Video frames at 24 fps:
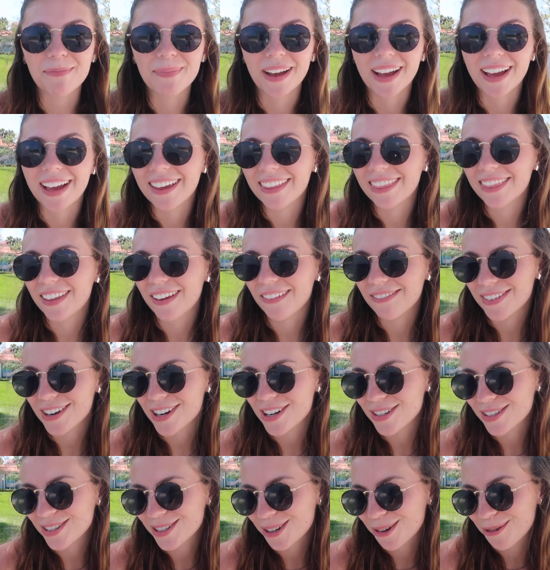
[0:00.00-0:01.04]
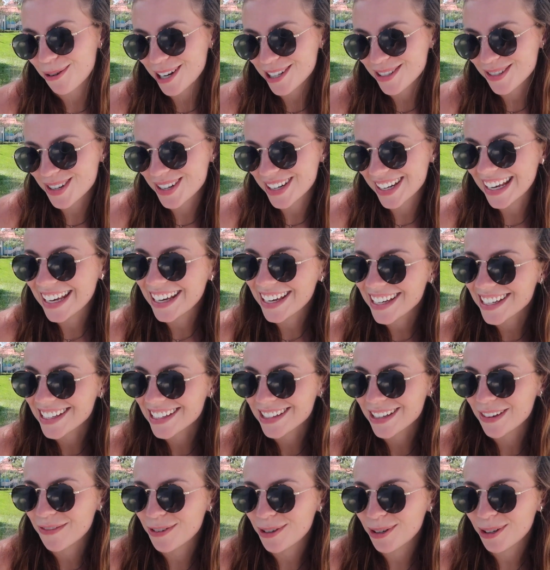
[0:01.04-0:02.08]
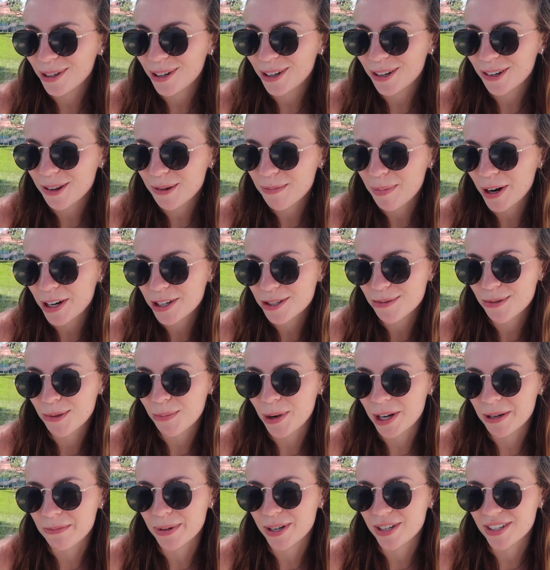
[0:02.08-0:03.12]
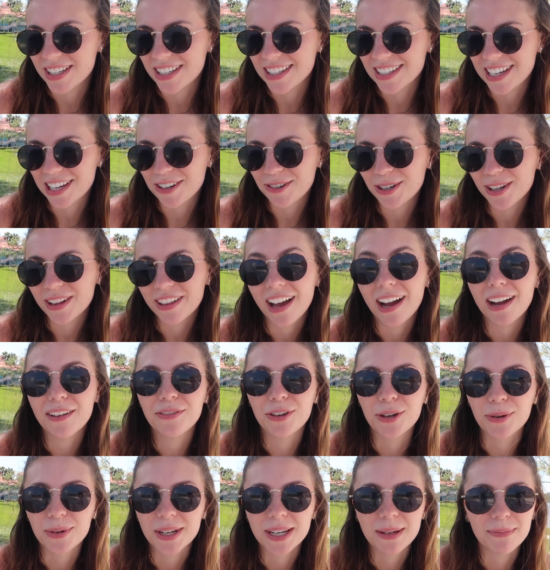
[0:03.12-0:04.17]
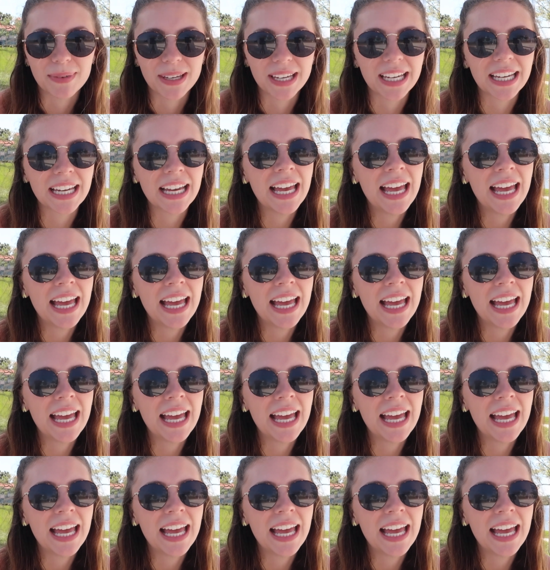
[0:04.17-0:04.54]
But the first question is, if you could go to the parks with one person dead or alive, who would it be?